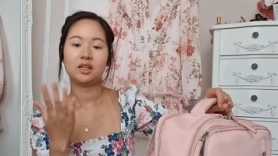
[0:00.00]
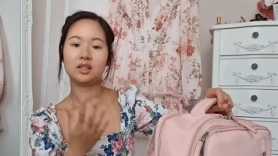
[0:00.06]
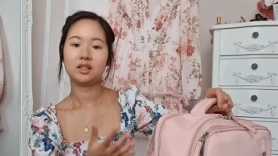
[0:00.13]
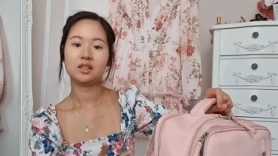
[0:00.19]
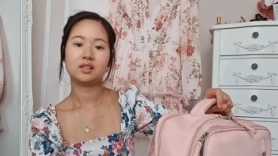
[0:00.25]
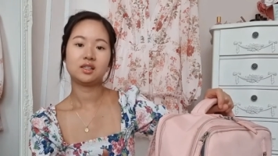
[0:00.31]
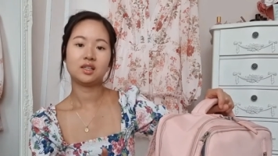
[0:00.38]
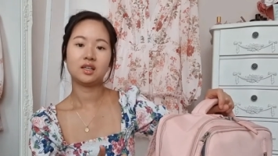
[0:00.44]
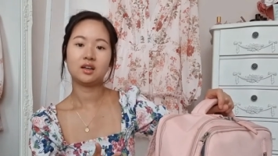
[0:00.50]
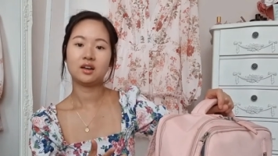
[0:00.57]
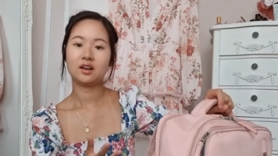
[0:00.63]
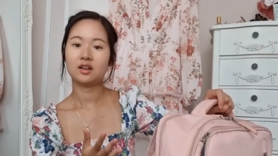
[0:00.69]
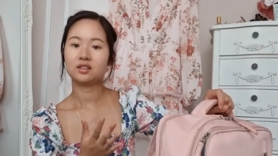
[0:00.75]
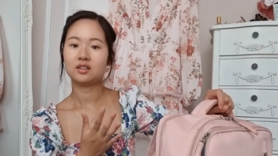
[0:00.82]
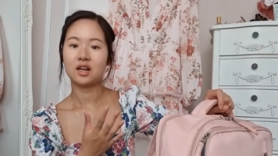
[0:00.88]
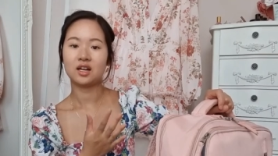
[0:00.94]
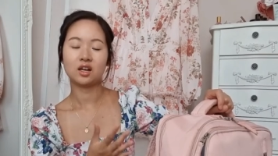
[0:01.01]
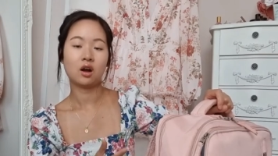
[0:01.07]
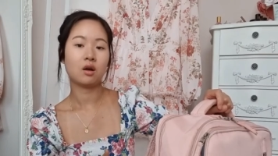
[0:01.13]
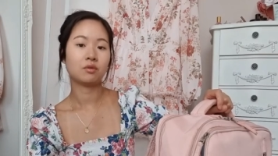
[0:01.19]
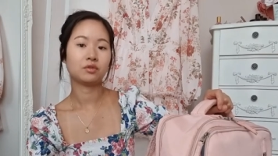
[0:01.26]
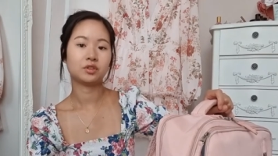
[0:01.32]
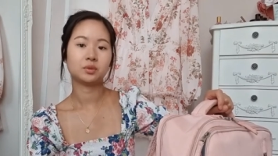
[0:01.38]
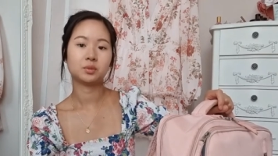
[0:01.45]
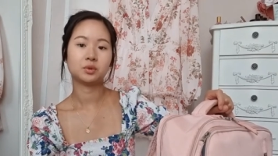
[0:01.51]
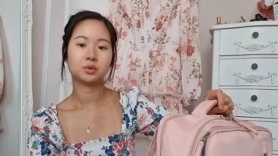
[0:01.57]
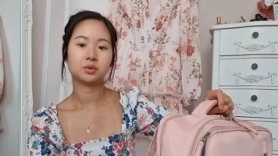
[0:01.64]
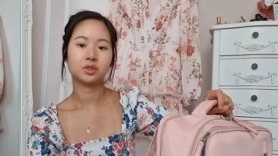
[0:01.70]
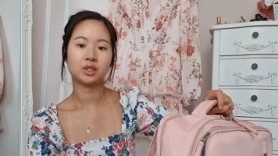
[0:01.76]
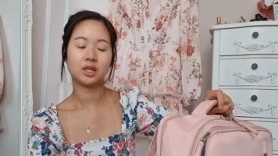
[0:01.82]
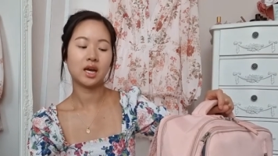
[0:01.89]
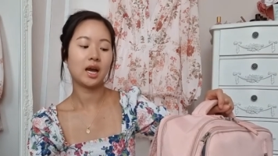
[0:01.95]
easier and comfortable
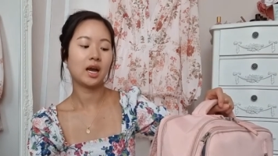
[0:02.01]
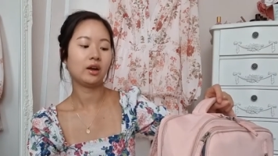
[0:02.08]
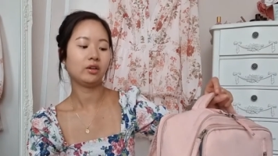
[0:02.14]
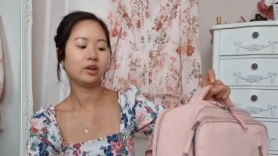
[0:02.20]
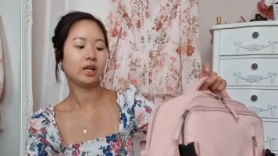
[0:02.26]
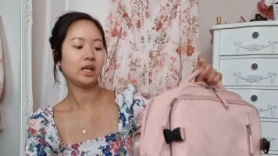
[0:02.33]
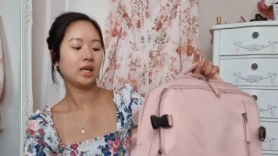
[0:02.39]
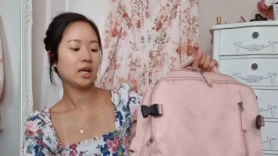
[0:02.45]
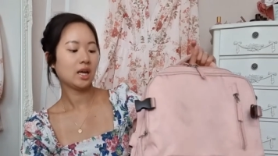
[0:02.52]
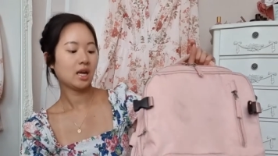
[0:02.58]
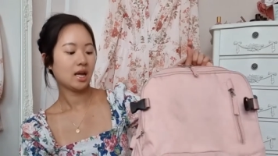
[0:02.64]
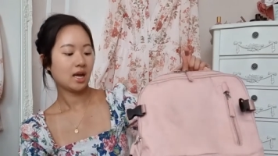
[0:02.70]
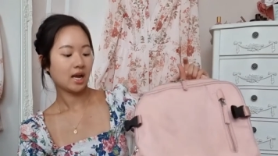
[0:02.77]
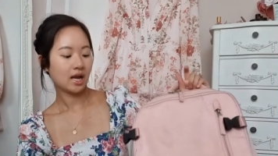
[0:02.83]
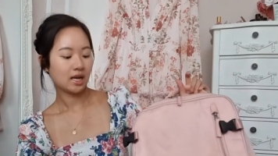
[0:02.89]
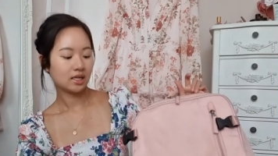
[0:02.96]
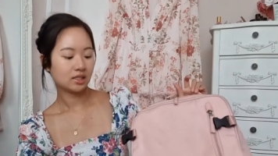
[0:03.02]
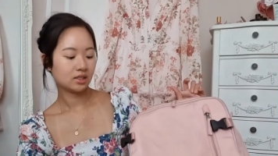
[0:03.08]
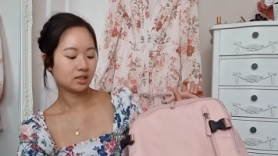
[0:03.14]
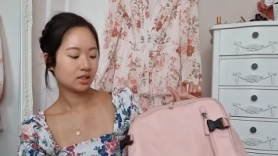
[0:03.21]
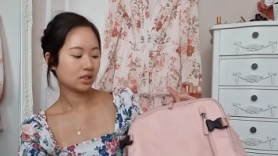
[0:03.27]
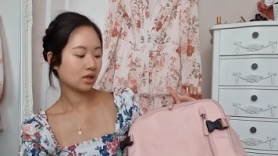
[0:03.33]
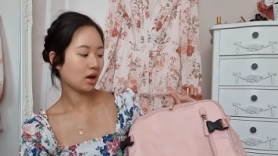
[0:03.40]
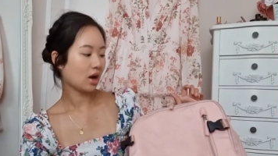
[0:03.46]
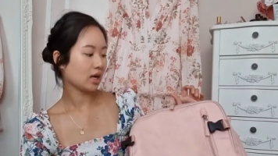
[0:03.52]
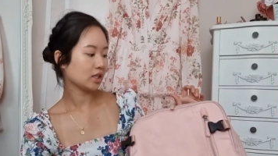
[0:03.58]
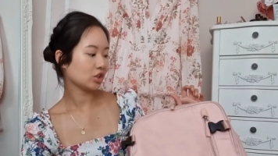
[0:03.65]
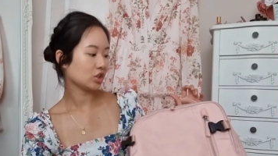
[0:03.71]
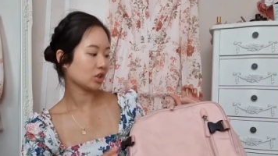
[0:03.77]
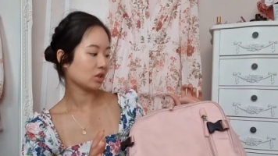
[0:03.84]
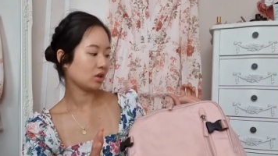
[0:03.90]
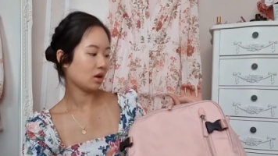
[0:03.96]
to carry and I
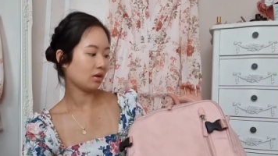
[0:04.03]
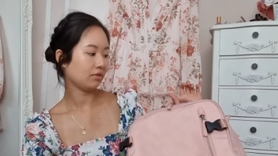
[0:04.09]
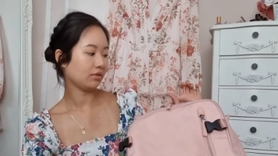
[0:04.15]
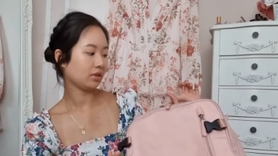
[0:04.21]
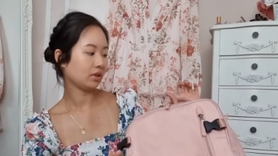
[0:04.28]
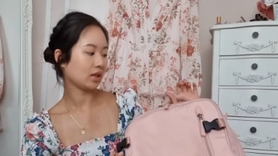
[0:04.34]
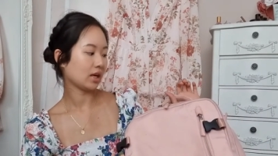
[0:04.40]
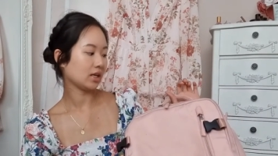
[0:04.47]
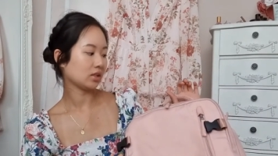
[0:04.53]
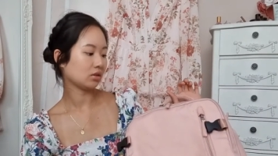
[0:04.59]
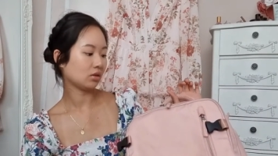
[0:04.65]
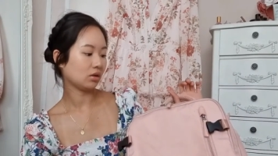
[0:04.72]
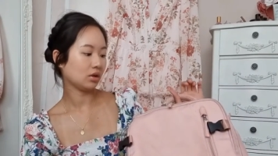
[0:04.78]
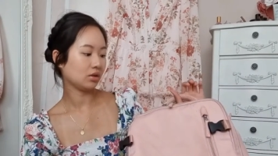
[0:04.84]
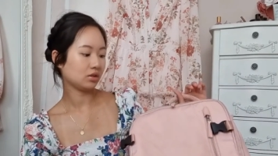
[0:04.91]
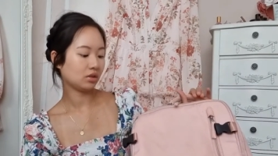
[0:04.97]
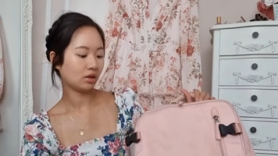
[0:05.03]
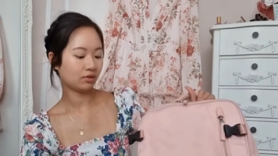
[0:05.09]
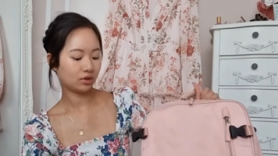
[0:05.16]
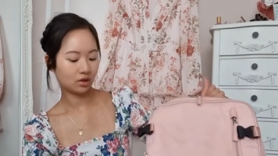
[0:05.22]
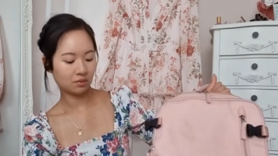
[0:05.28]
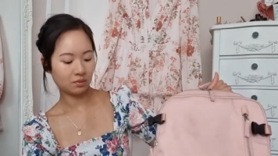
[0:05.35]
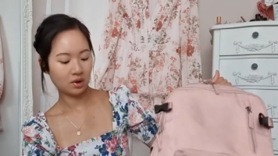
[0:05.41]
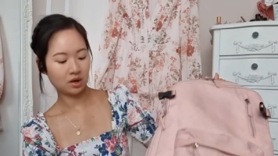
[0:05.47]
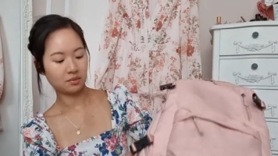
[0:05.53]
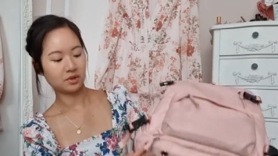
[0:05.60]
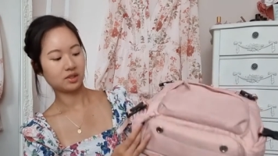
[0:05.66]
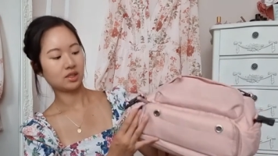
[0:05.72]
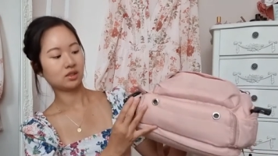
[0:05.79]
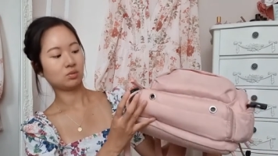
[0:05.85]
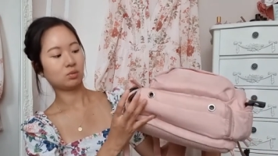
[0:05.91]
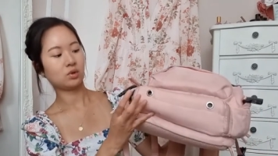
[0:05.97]
just love that it's got loads of different compartments.
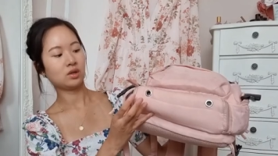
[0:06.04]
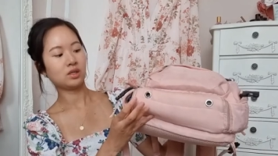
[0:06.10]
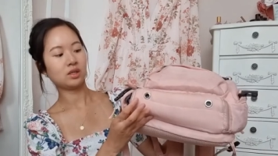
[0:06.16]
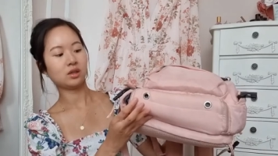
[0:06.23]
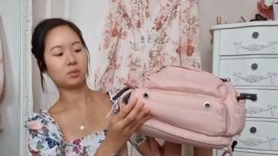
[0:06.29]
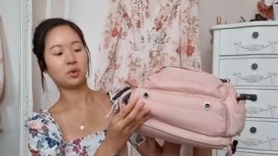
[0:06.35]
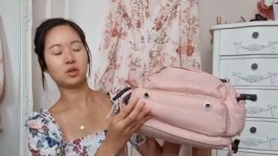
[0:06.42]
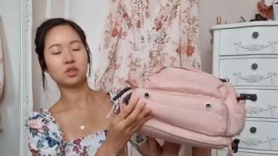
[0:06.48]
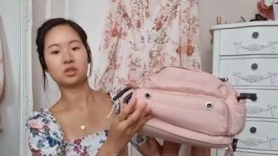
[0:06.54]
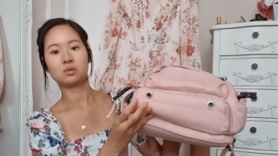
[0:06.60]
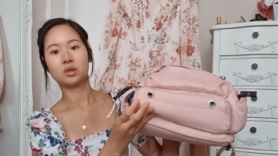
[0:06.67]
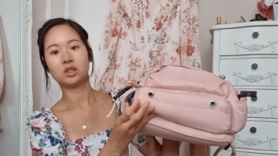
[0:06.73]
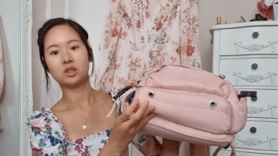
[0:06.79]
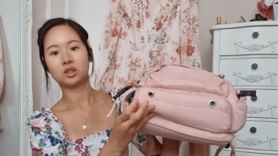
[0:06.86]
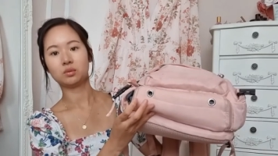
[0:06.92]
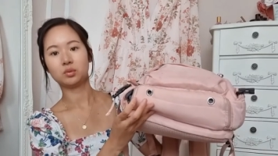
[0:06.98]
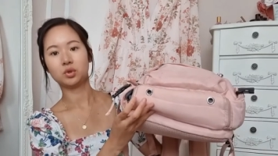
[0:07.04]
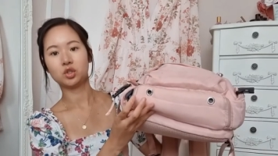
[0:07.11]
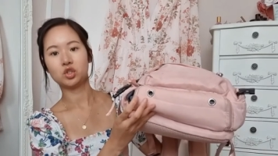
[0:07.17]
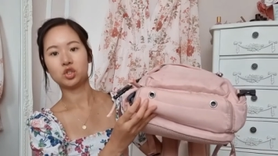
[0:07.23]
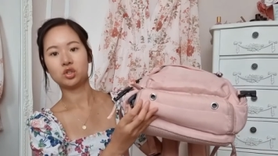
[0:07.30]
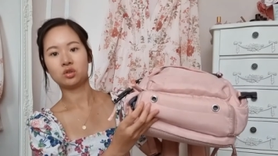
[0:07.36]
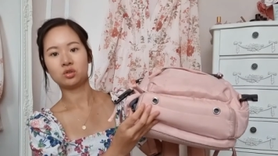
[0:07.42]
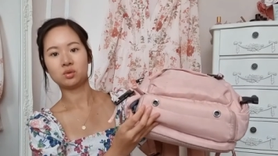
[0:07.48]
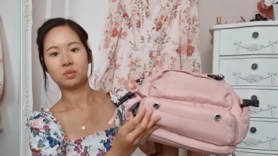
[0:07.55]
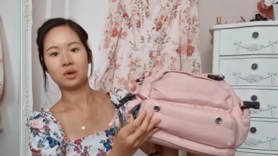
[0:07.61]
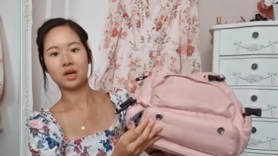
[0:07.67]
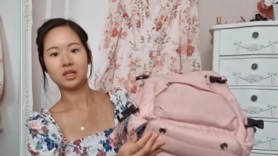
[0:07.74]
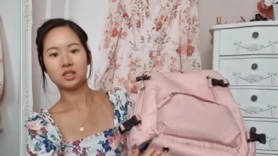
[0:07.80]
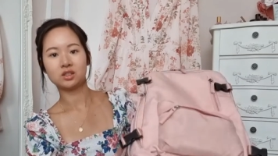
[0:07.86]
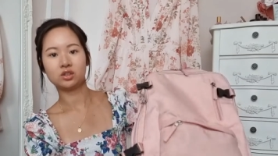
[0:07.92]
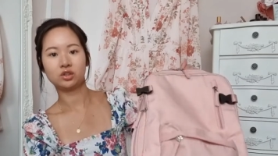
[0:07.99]
There's one at the bottom where you can put shoes but
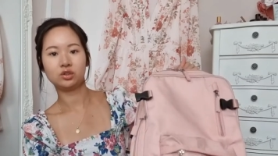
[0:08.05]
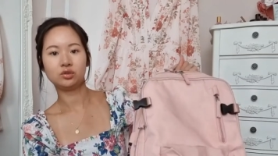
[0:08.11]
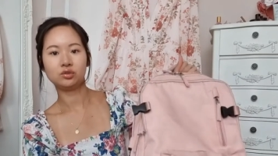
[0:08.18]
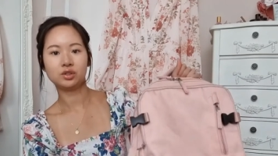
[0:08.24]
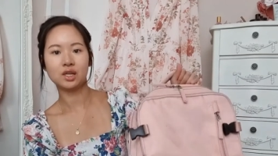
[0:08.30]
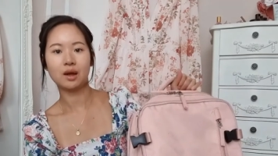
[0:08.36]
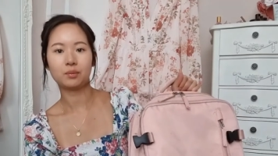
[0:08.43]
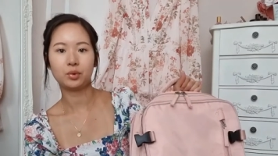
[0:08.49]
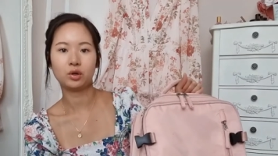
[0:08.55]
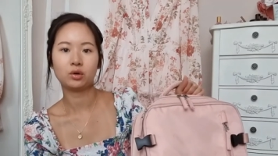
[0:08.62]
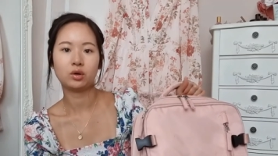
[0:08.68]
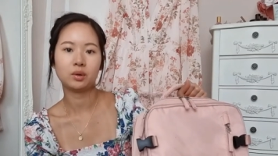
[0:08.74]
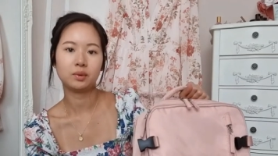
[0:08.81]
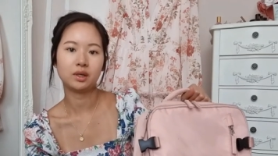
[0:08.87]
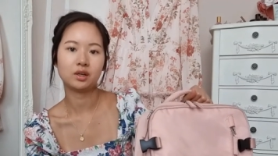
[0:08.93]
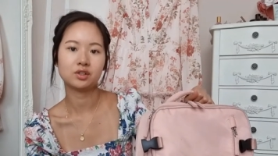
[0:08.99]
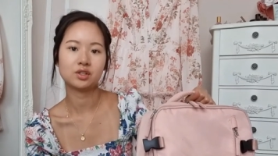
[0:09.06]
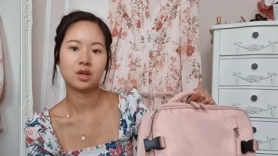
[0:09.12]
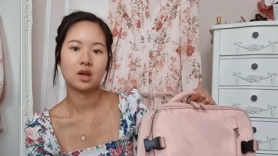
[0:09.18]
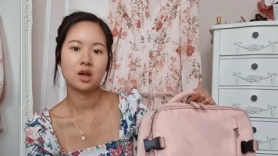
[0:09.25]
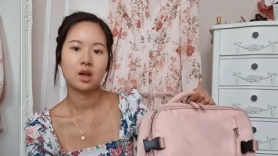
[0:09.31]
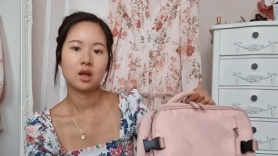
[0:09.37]
I didn't use that purely because